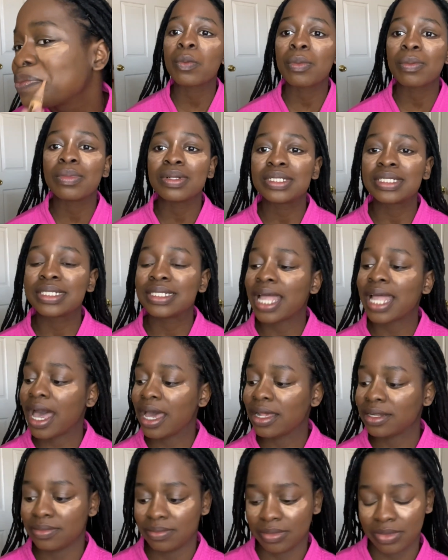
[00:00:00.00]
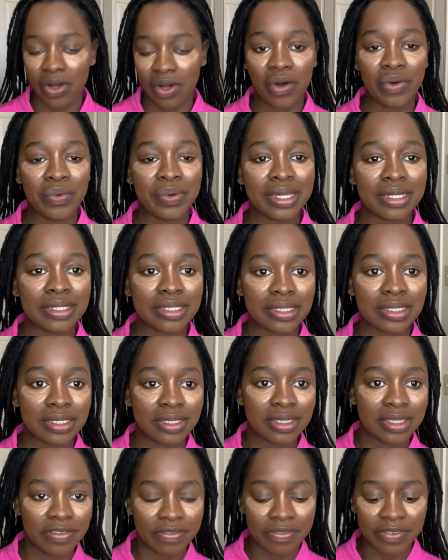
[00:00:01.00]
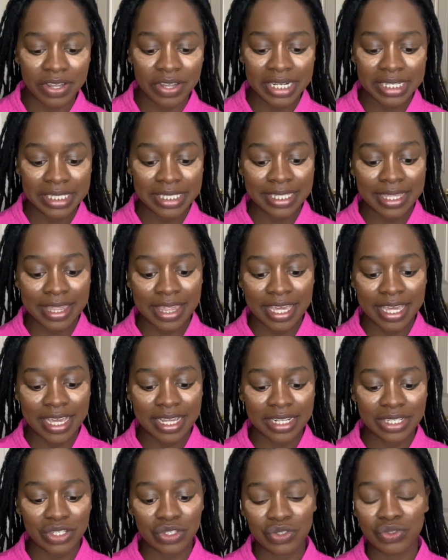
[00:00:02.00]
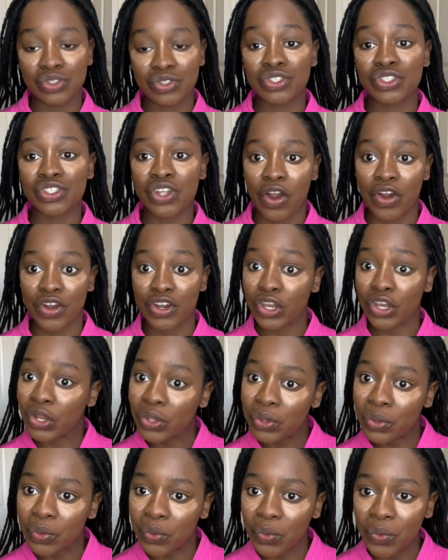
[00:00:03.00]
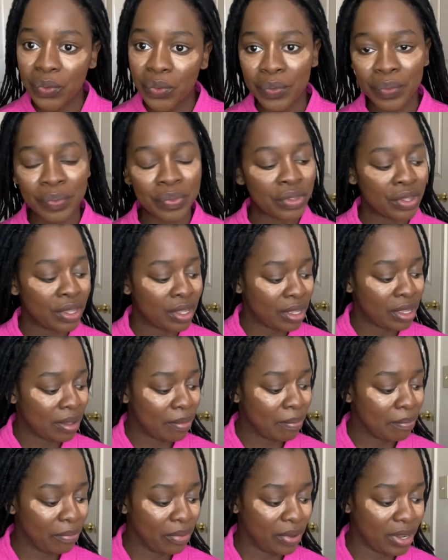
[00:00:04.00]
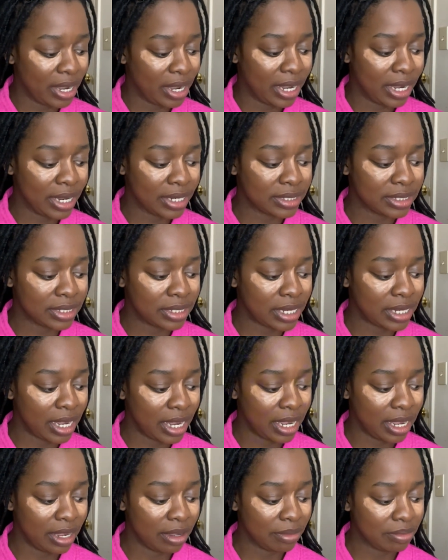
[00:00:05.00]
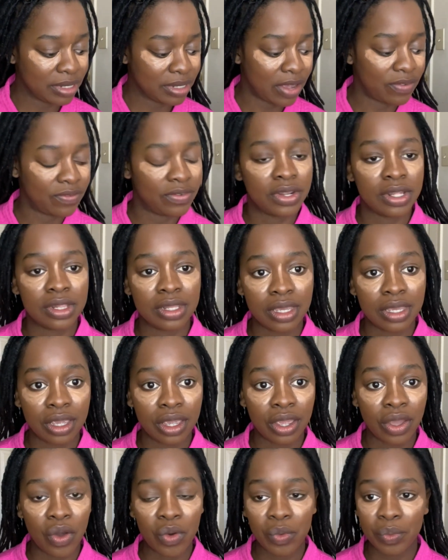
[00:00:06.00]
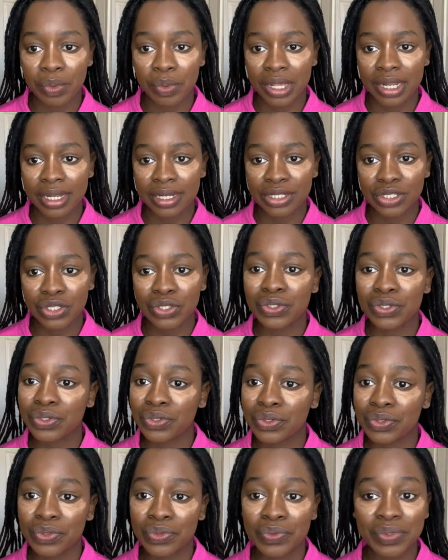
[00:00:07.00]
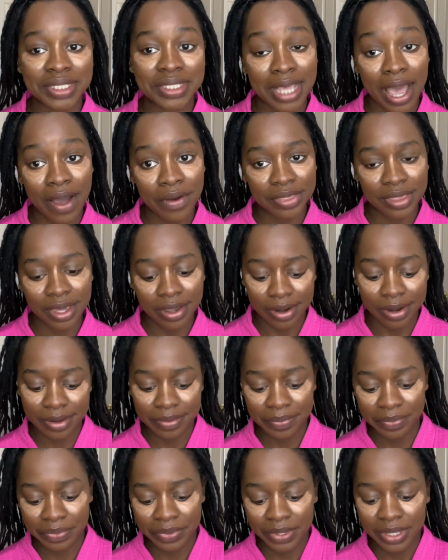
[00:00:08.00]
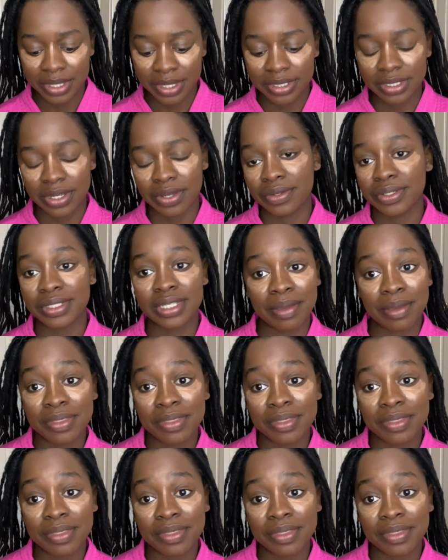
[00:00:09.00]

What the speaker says: It's not always the funnest thing to start new, but I'm definitely open to what's out there. So same